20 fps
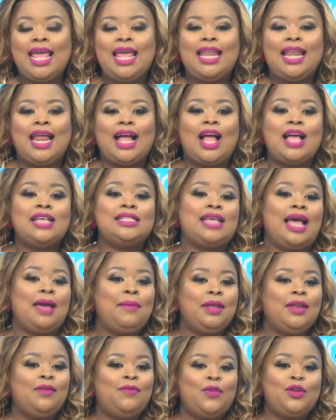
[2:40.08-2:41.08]
Now, guys, I
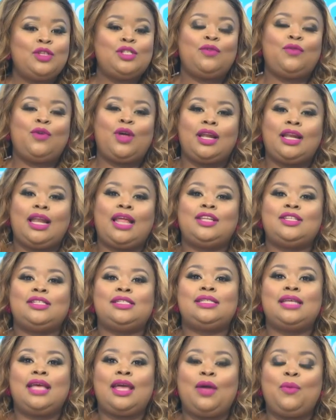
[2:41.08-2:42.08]
mean, first of all, I'd like to
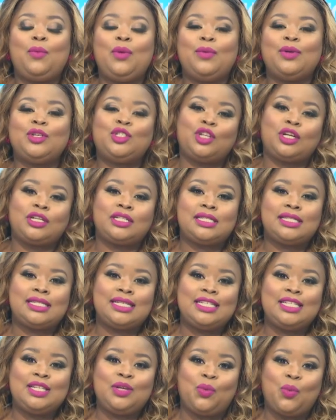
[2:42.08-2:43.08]
say we wish Dr.
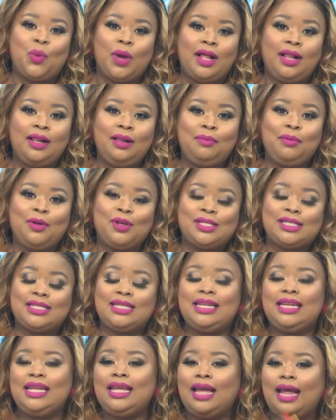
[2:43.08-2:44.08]
Cindy well,
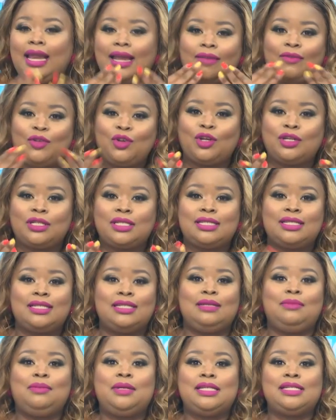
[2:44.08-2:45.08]
personally. I love you, Dr.
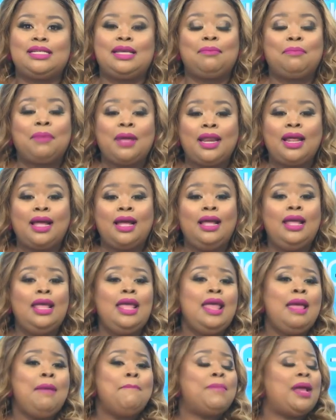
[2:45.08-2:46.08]
Cindy. Please get better.
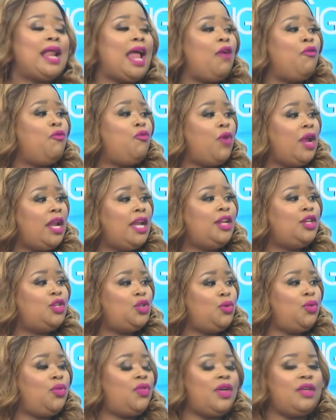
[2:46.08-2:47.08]
But I really
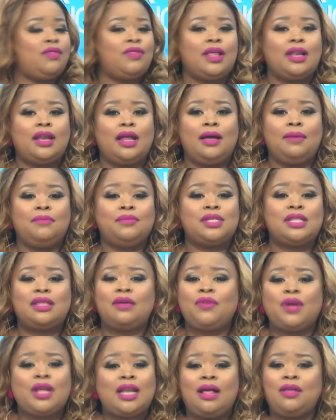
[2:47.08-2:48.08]
do think that South
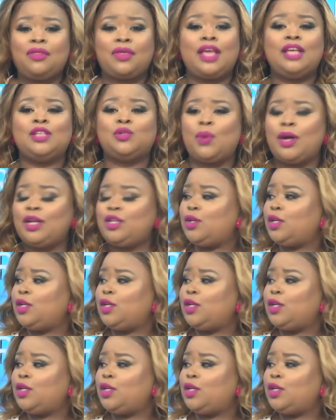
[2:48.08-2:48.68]
African healthcare is way too